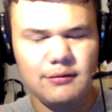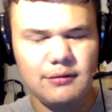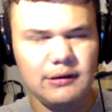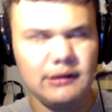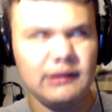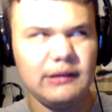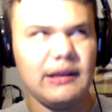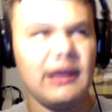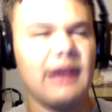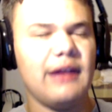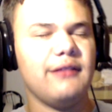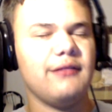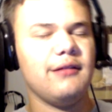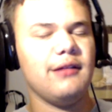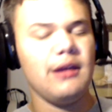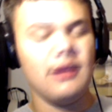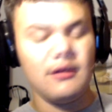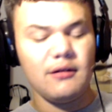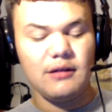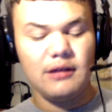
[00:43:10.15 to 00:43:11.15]

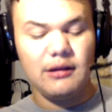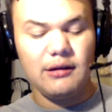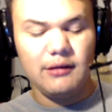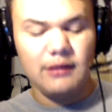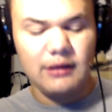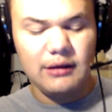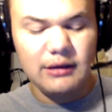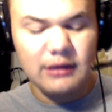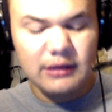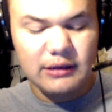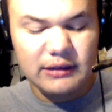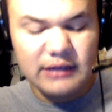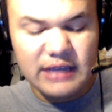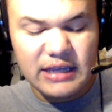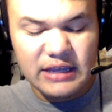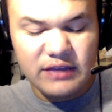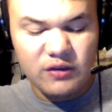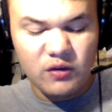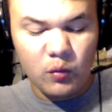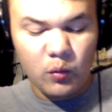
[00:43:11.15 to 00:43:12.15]

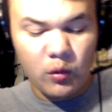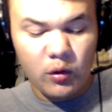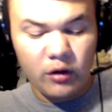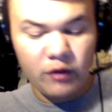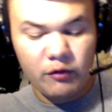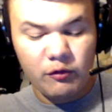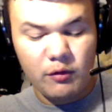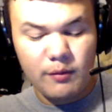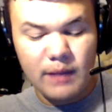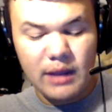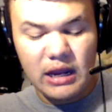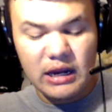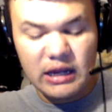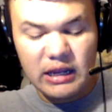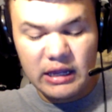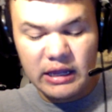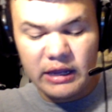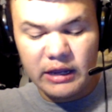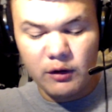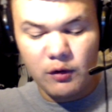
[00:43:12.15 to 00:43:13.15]
Lead the world's remaining
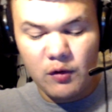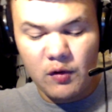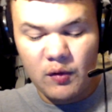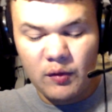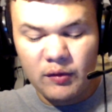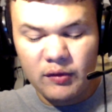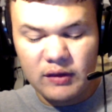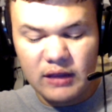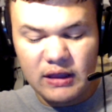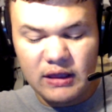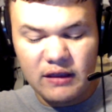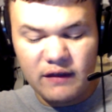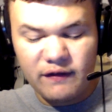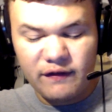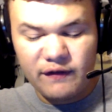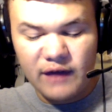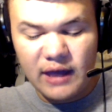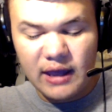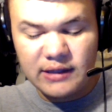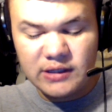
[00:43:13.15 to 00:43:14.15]
heroes in the
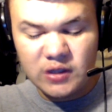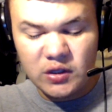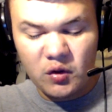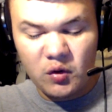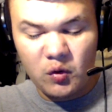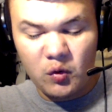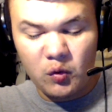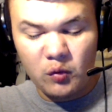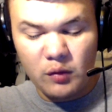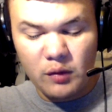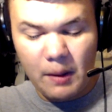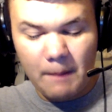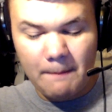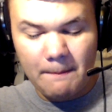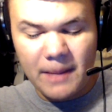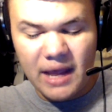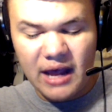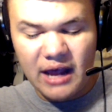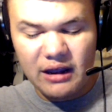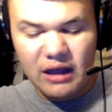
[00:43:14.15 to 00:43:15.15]
fight to hold
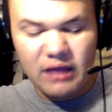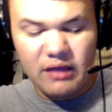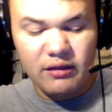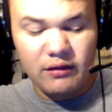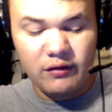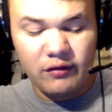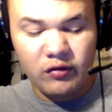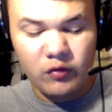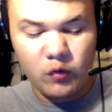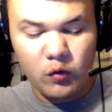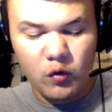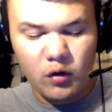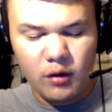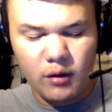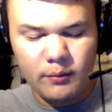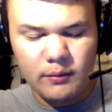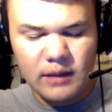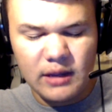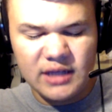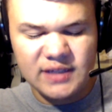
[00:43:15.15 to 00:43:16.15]
back the
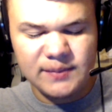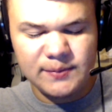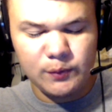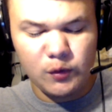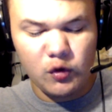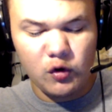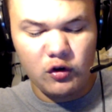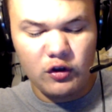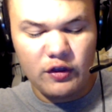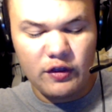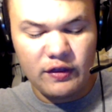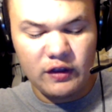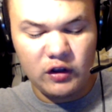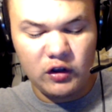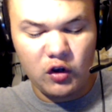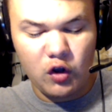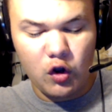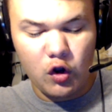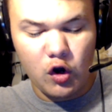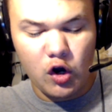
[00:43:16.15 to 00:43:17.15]
storm. Explore the
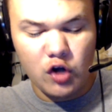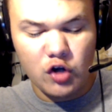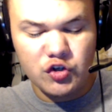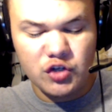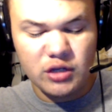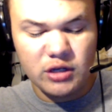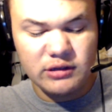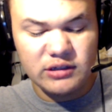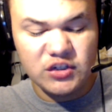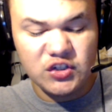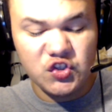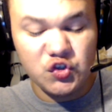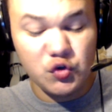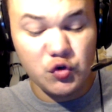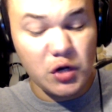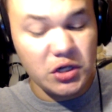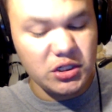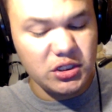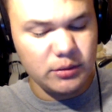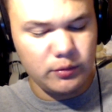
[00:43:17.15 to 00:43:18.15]
large,
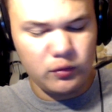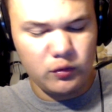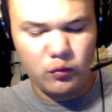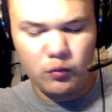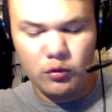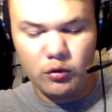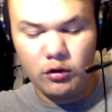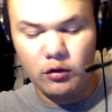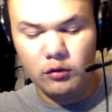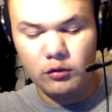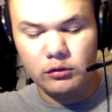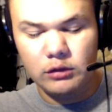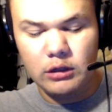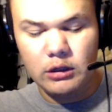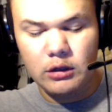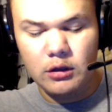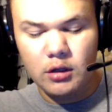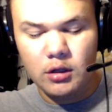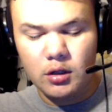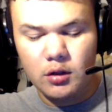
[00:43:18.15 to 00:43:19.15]
destructible world
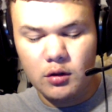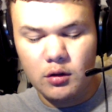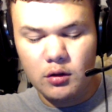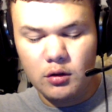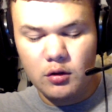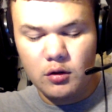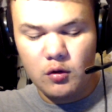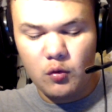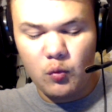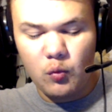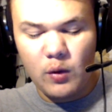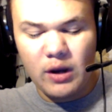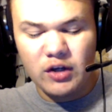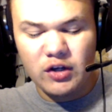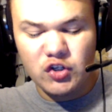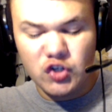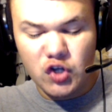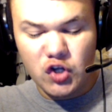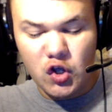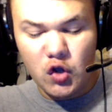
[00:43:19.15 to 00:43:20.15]
where
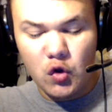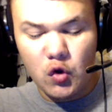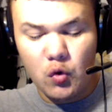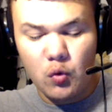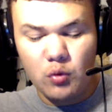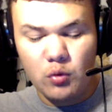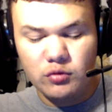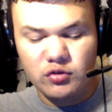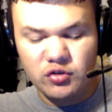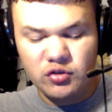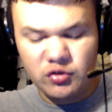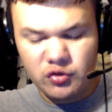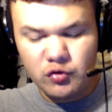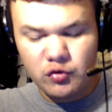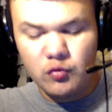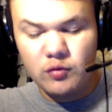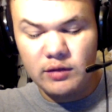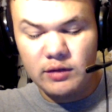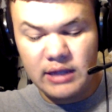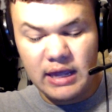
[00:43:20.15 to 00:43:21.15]
no
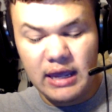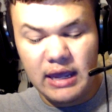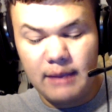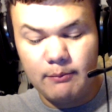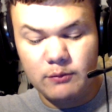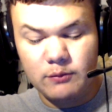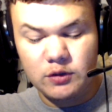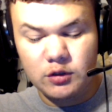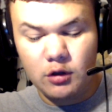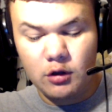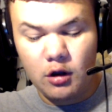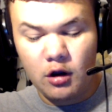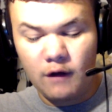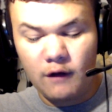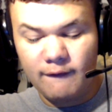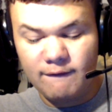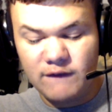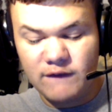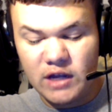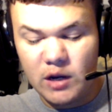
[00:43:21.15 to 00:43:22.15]
two games are
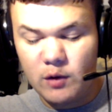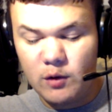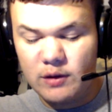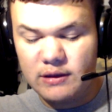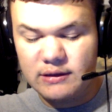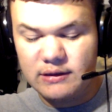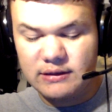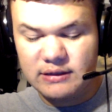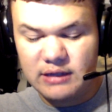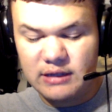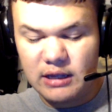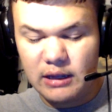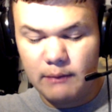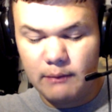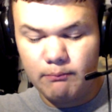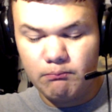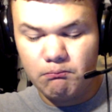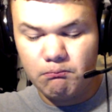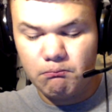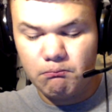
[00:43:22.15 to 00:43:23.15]
very the same.